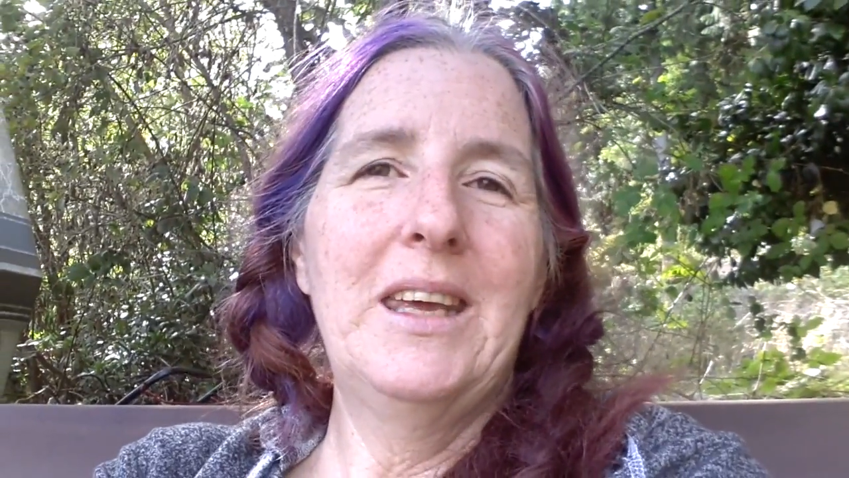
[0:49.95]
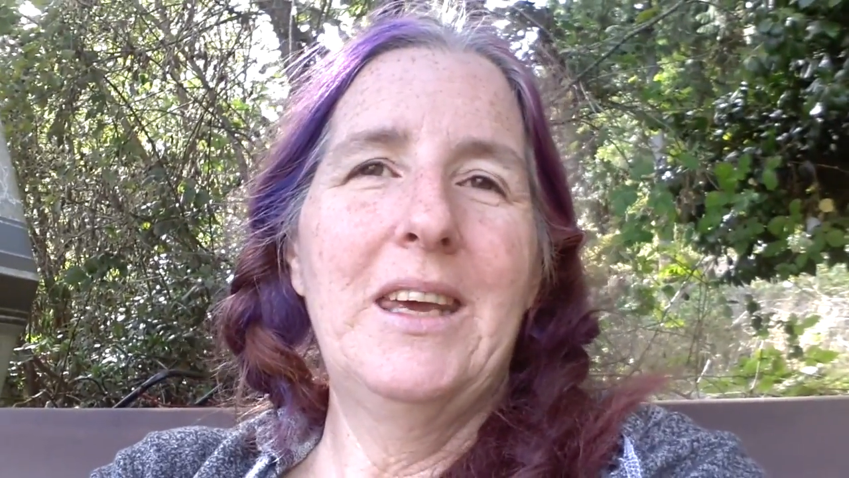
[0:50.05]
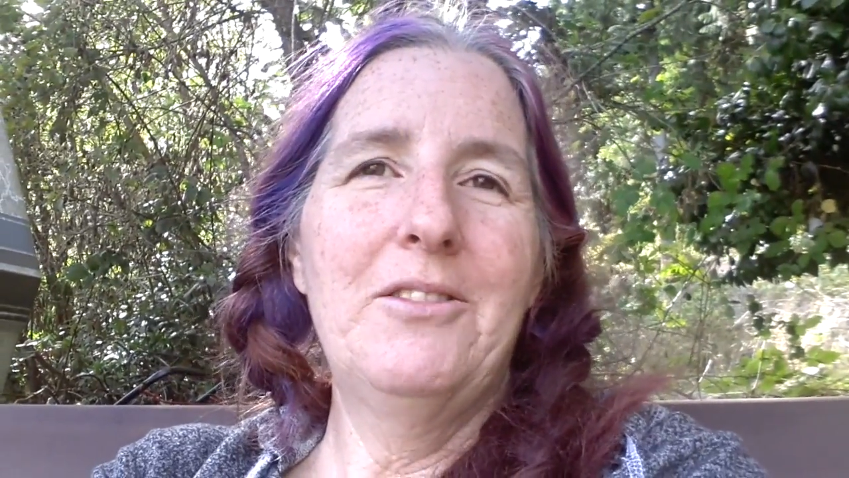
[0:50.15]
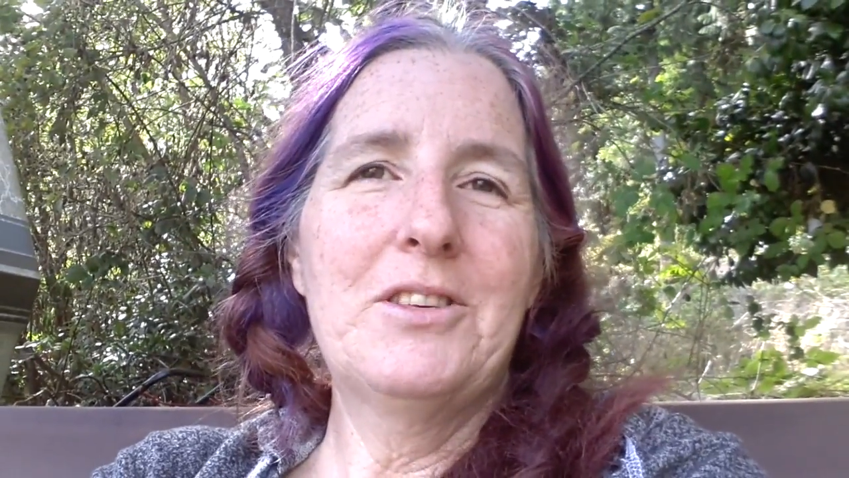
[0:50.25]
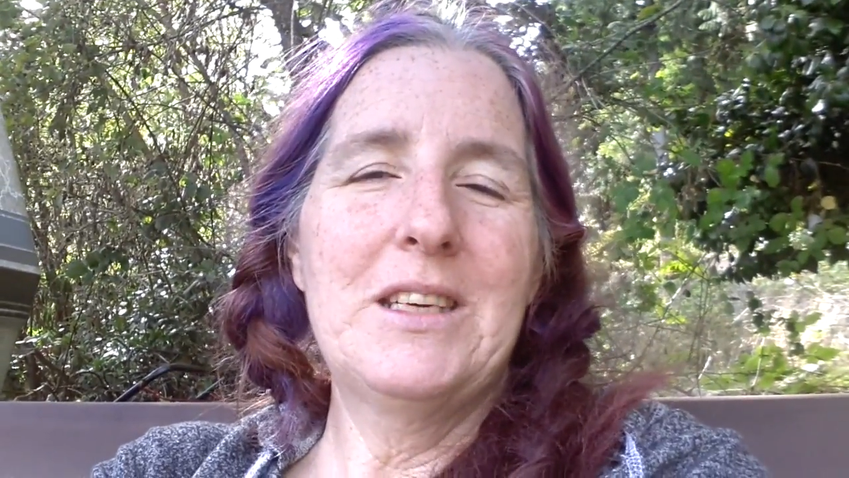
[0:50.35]

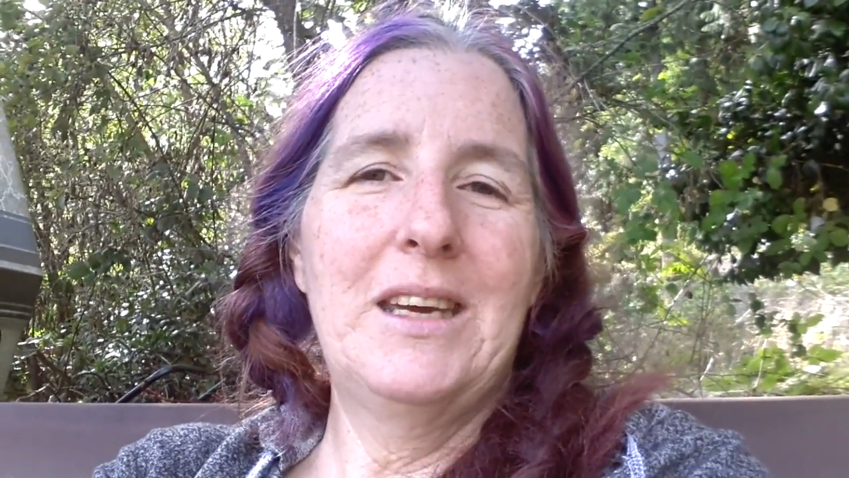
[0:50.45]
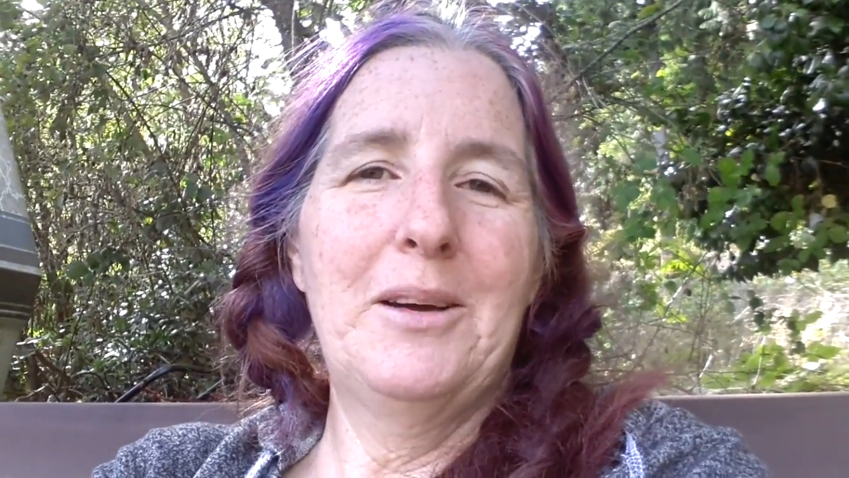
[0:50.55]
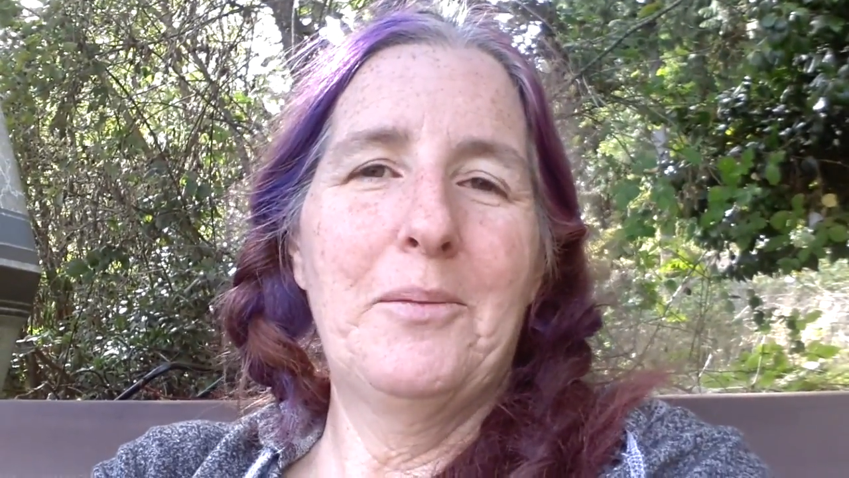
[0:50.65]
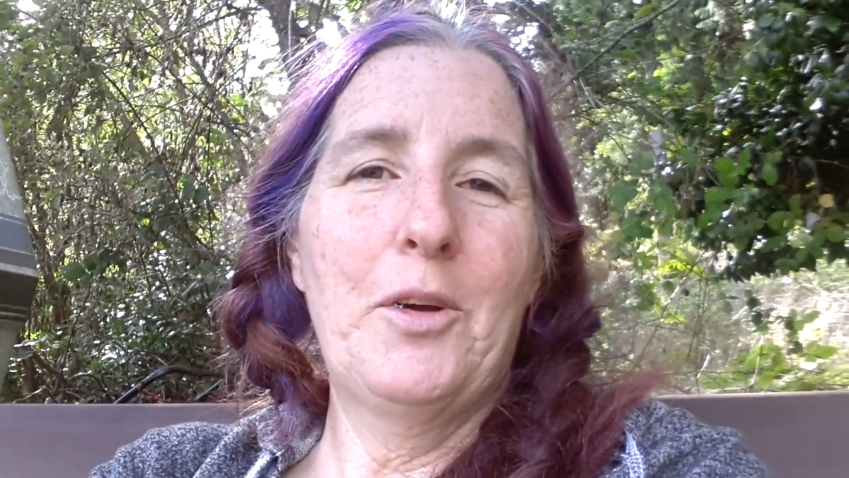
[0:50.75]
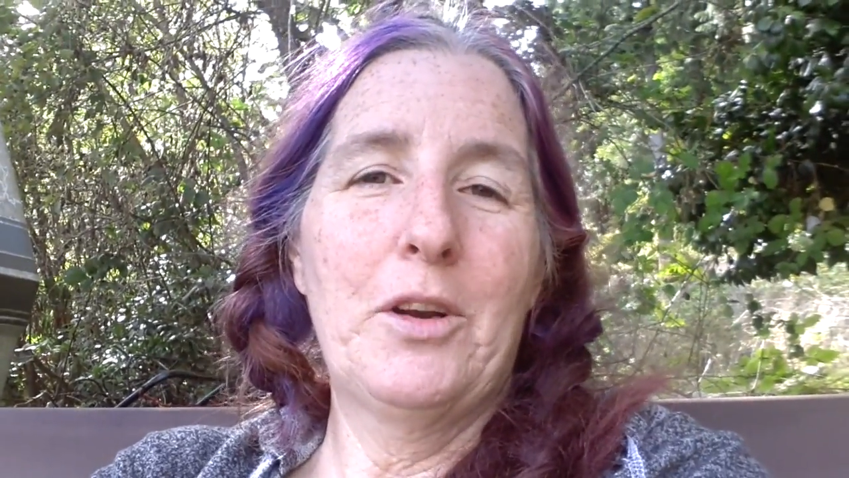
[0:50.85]
give to
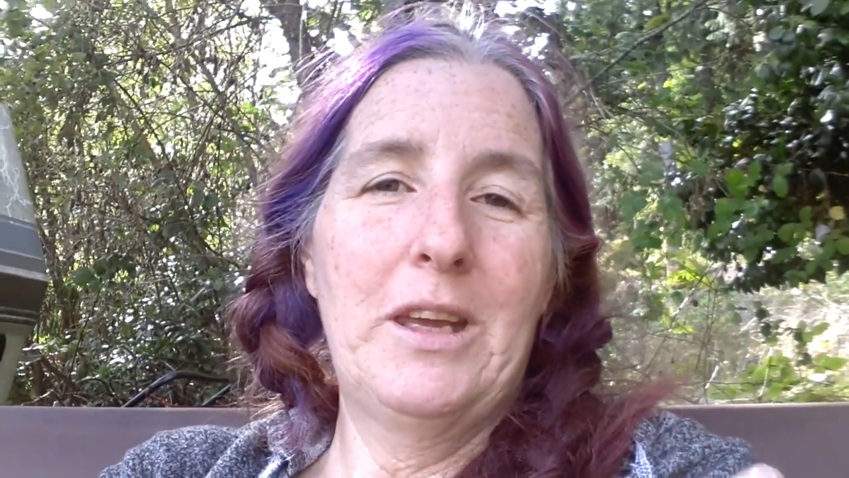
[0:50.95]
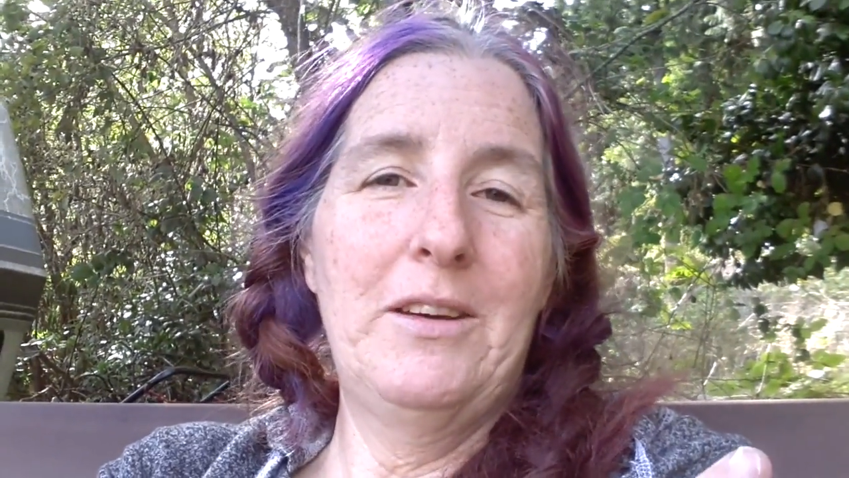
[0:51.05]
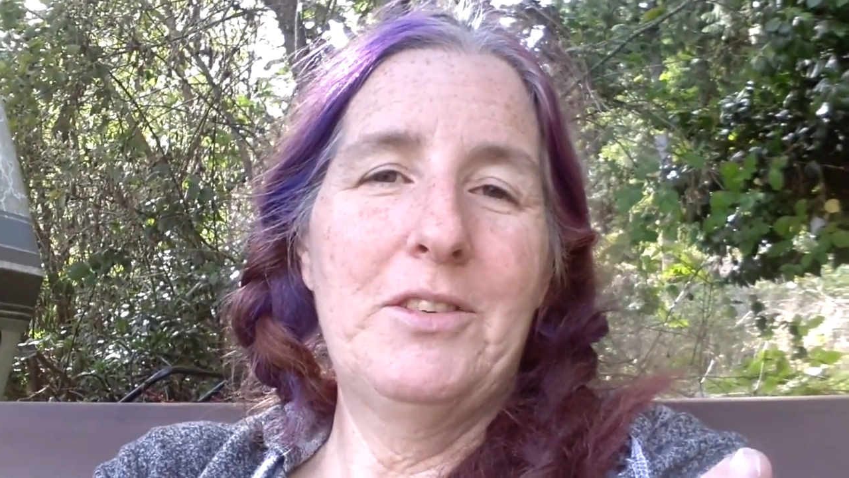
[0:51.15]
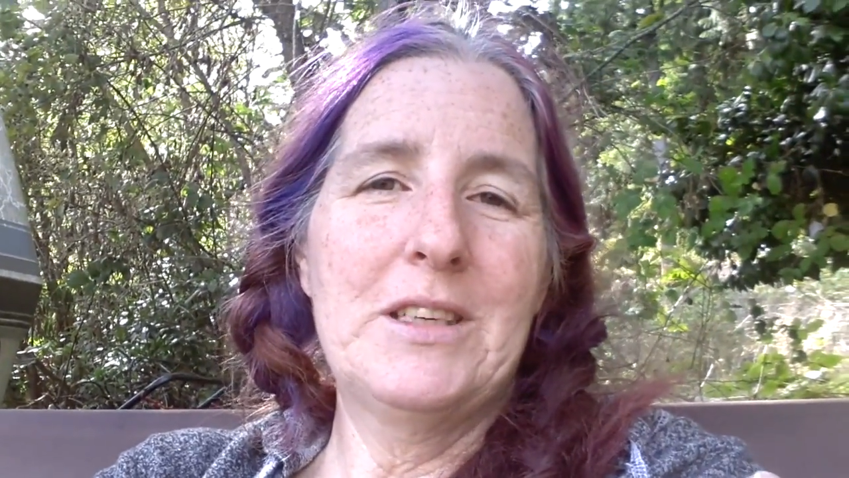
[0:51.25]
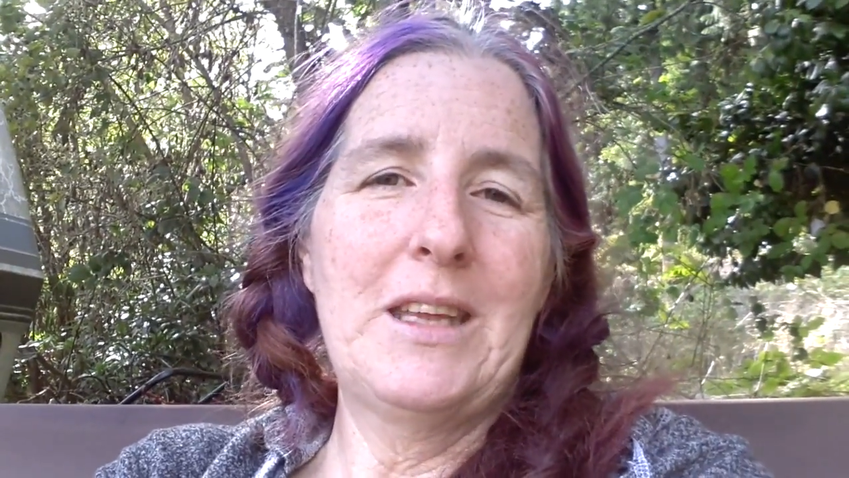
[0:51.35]
him or
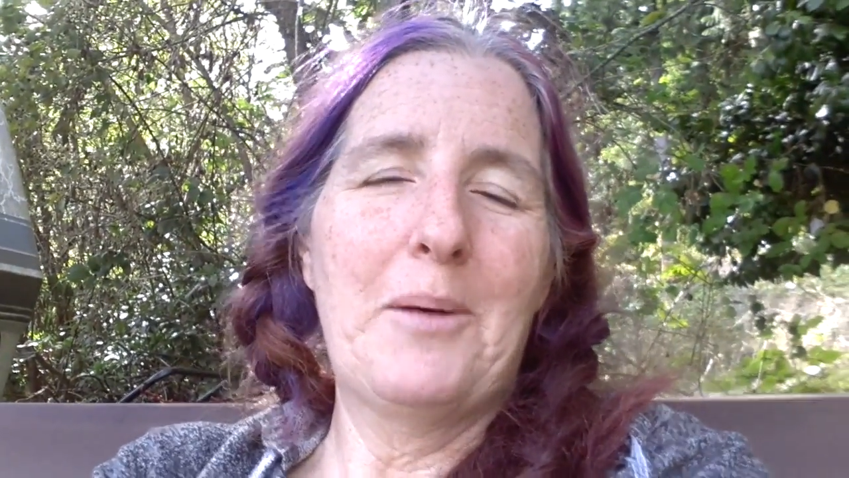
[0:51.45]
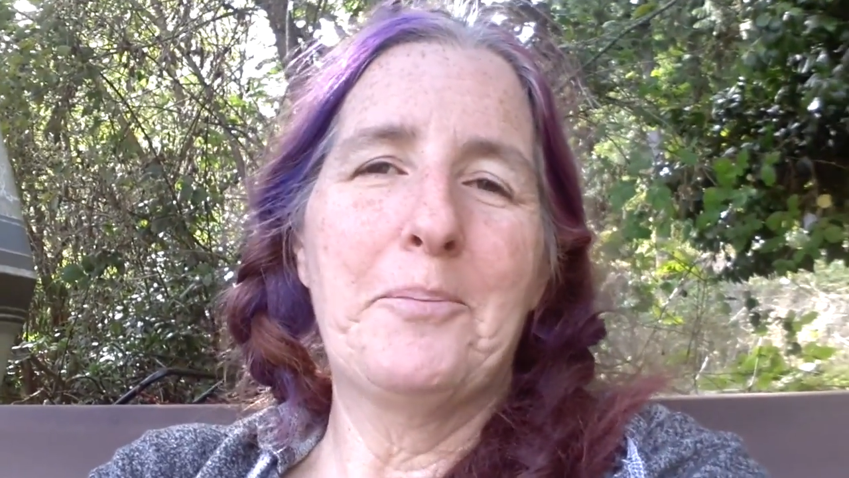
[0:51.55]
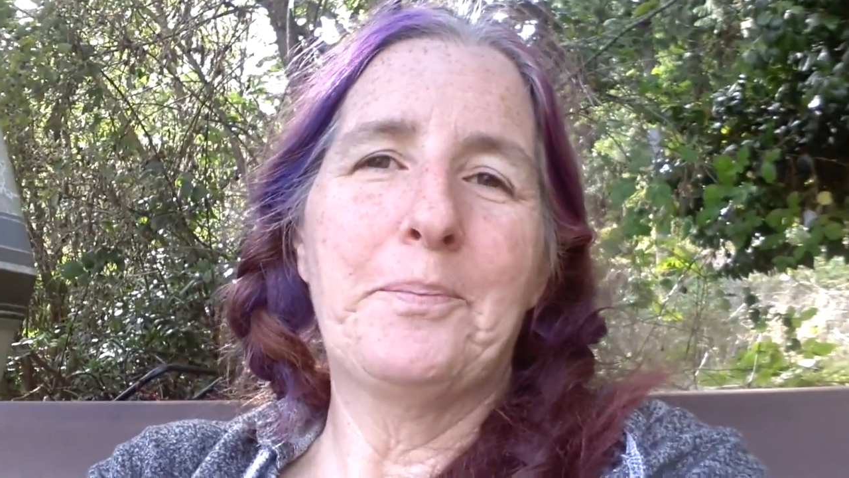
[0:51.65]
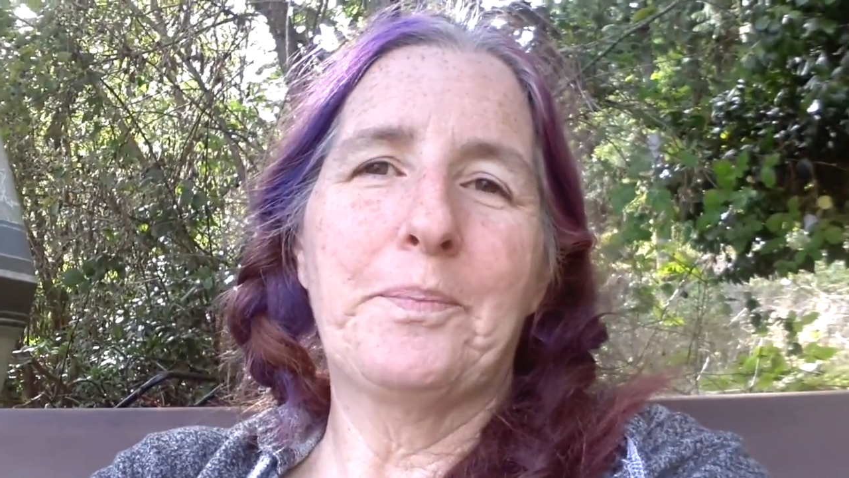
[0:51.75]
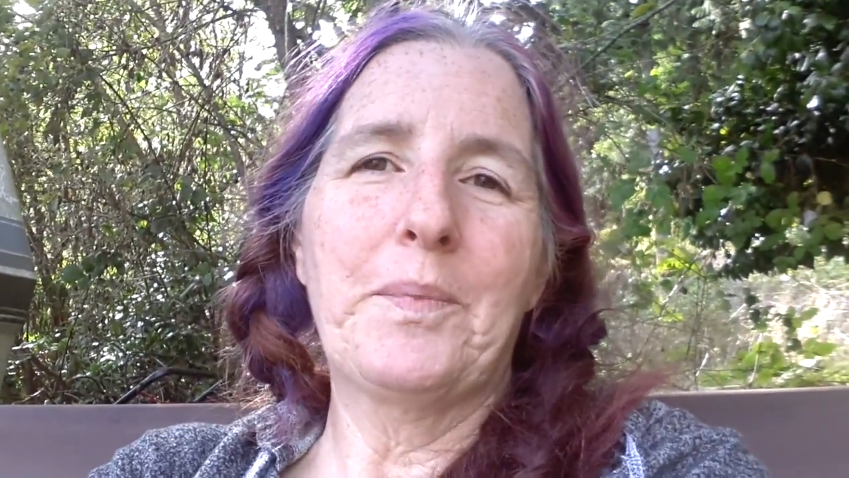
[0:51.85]
give to them.